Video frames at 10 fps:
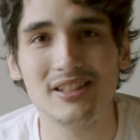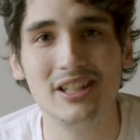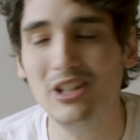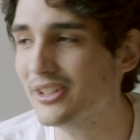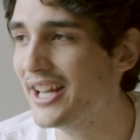
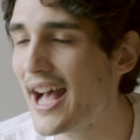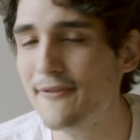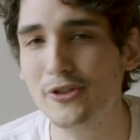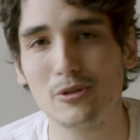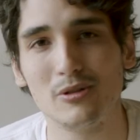He doesn't
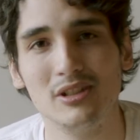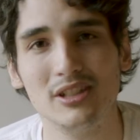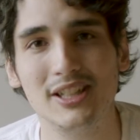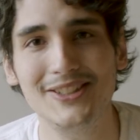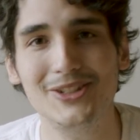have to.
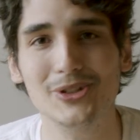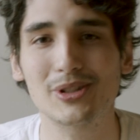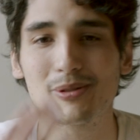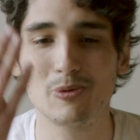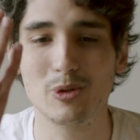He
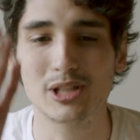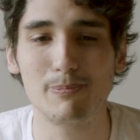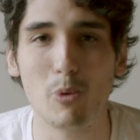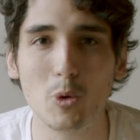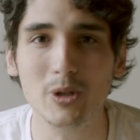just was
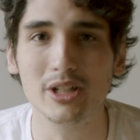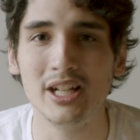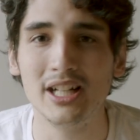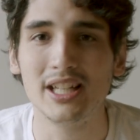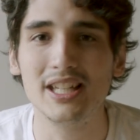born
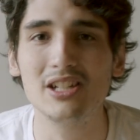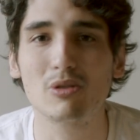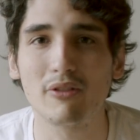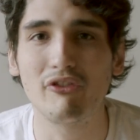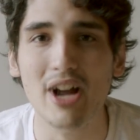
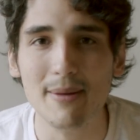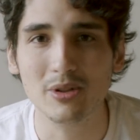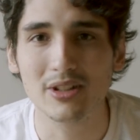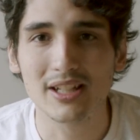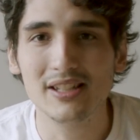into a
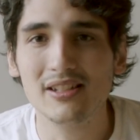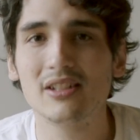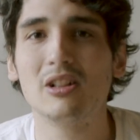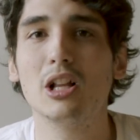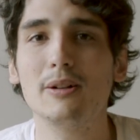family that he
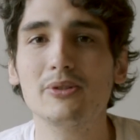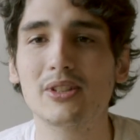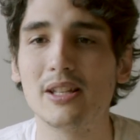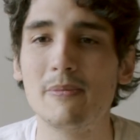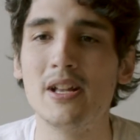
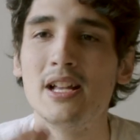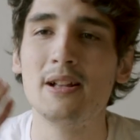loves him